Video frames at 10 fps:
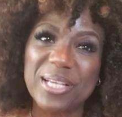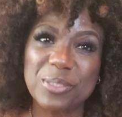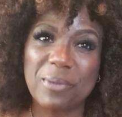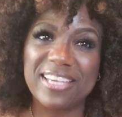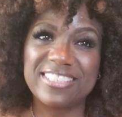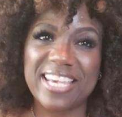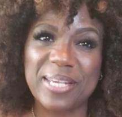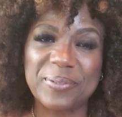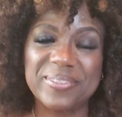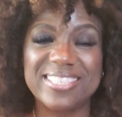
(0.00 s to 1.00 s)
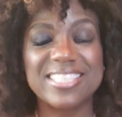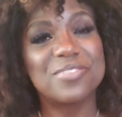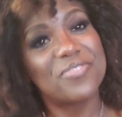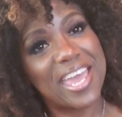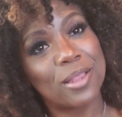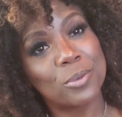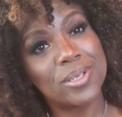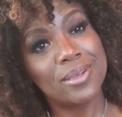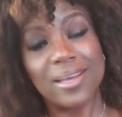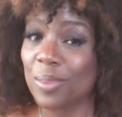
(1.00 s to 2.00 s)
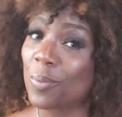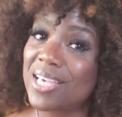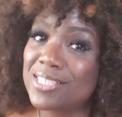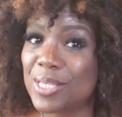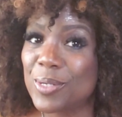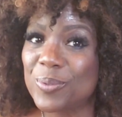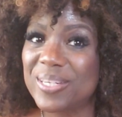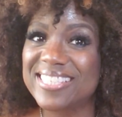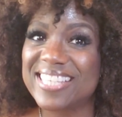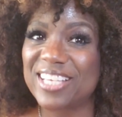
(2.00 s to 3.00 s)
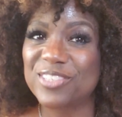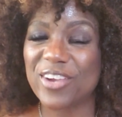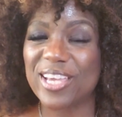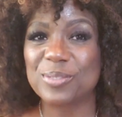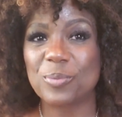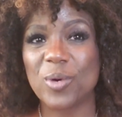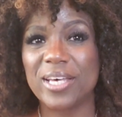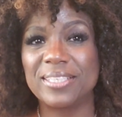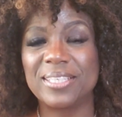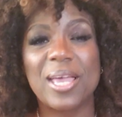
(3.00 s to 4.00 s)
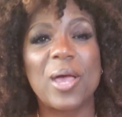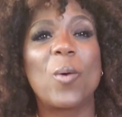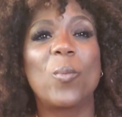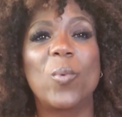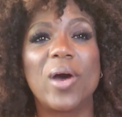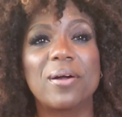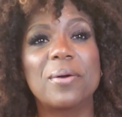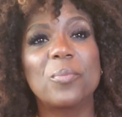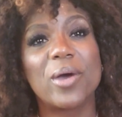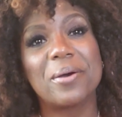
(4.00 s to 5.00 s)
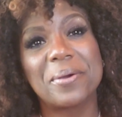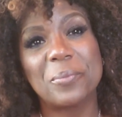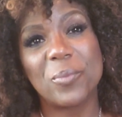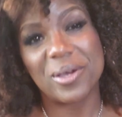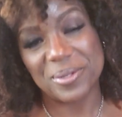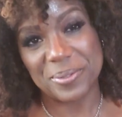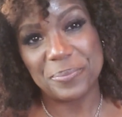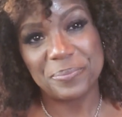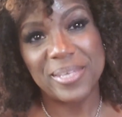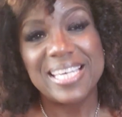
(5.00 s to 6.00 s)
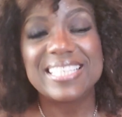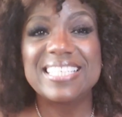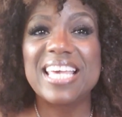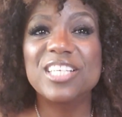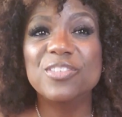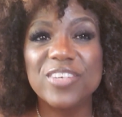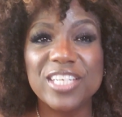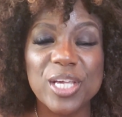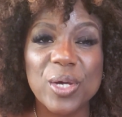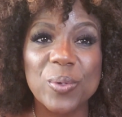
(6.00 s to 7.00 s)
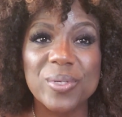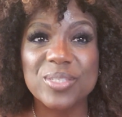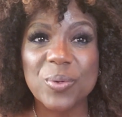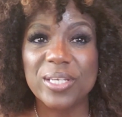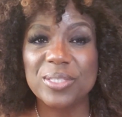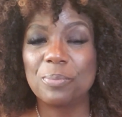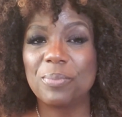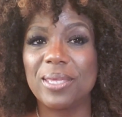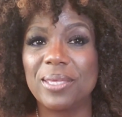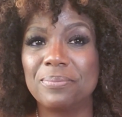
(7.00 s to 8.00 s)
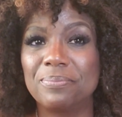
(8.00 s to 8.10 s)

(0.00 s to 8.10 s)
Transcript: to my channel. This is Valerie, otherwise known as Sassafras1. Welcome, welcome, welcome. Today's video is going to be,